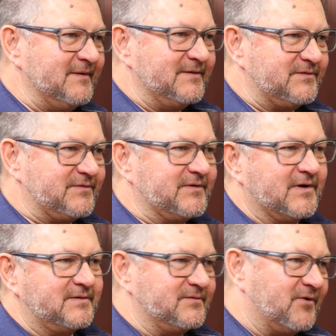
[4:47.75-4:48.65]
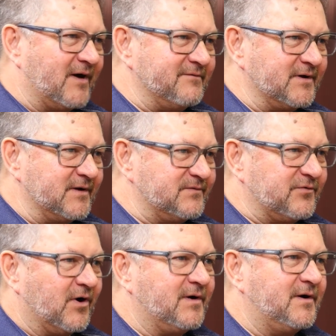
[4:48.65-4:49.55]
stuck driving a
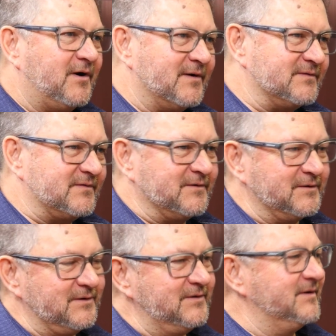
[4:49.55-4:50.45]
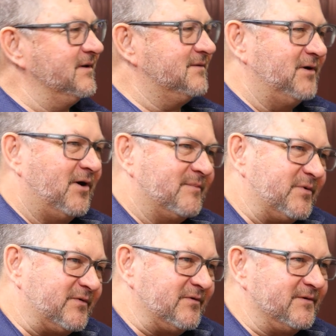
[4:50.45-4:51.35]
truck constantly. You get the
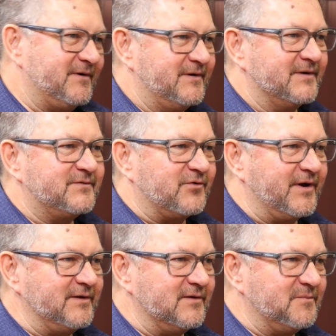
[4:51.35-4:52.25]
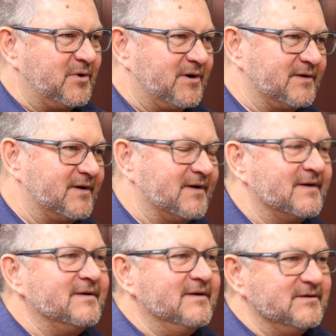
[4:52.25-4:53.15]
opportunity to train them on a
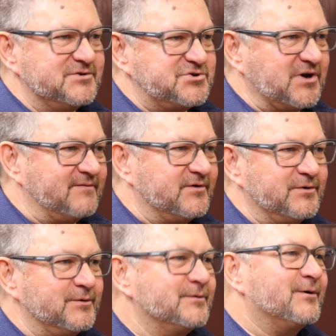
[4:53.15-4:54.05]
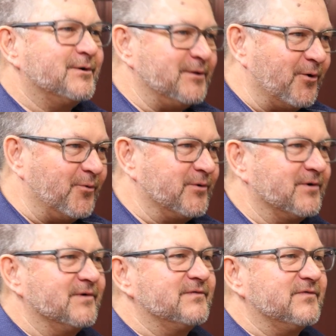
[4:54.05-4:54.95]
shovel or a
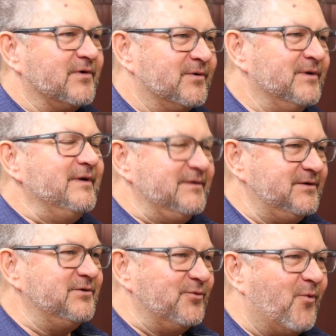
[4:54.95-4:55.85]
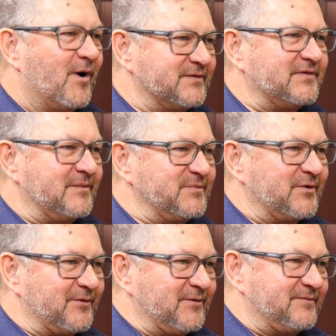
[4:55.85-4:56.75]
loader. So you do want some
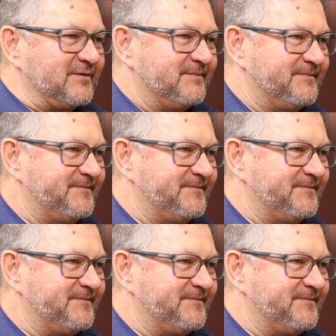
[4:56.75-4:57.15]
turnover.